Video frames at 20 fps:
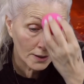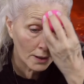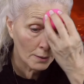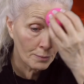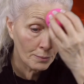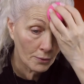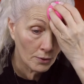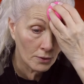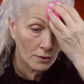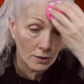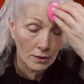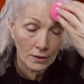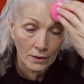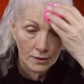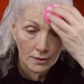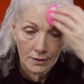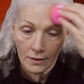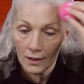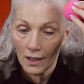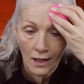up
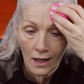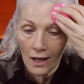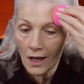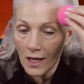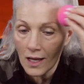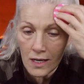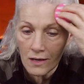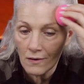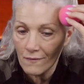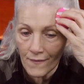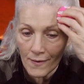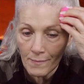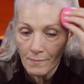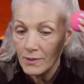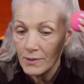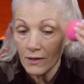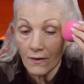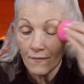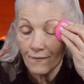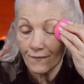on
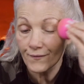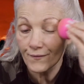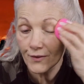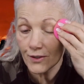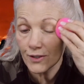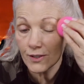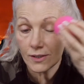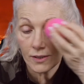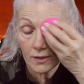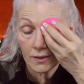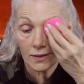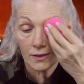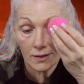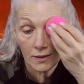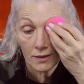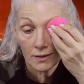November 1st.